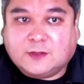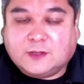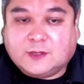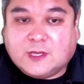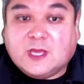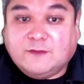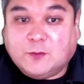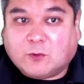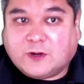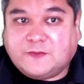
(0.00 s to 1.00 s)
If you
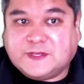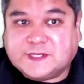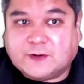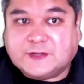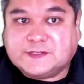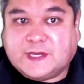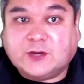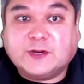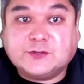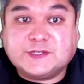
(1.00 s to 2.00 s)
work in these areas and you're
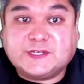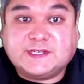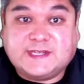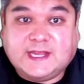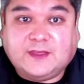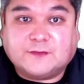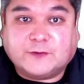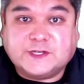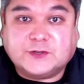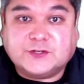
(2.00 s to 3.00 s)
interested in taking the
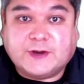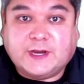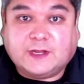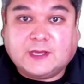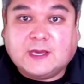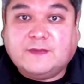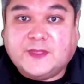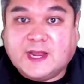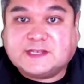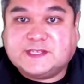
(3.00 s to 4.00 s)
Frontier training, the
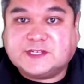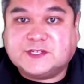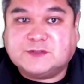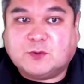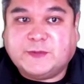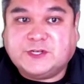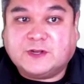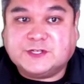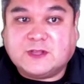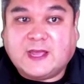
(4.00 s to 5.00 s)
next sessions will be on
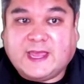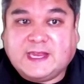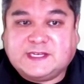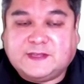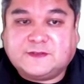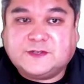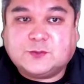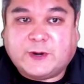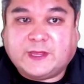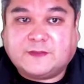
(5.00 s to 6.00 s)
July 18th,
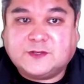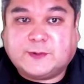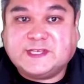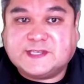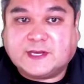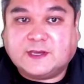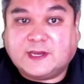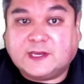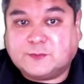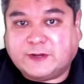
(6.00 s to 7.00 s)
20th, 22nd, and
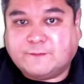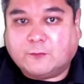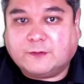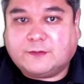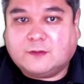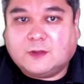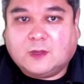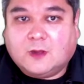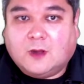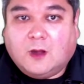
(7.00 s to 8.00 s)
24th.
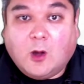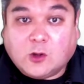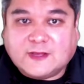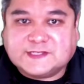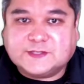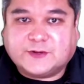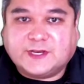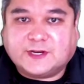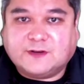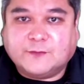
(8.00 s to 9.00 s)
All classes are
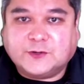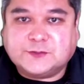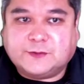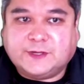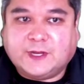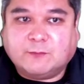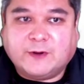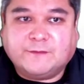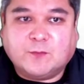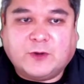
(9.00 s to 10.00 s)
conducted virtually and run from
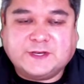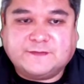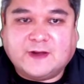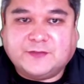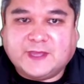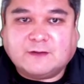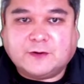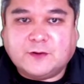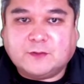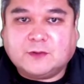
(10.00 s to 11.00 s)
1 to 5 in the afternoon.
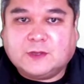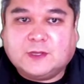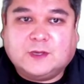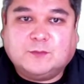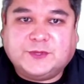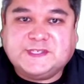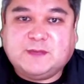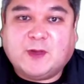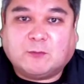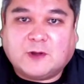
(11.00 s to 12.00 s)
Please email
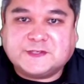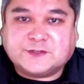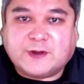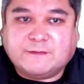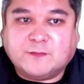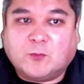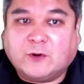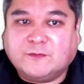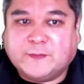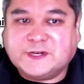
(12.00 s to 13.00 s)
Ron Strait for more
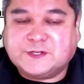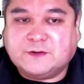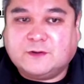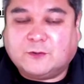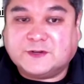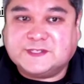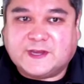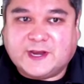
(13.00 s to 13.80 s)
information or to sign up.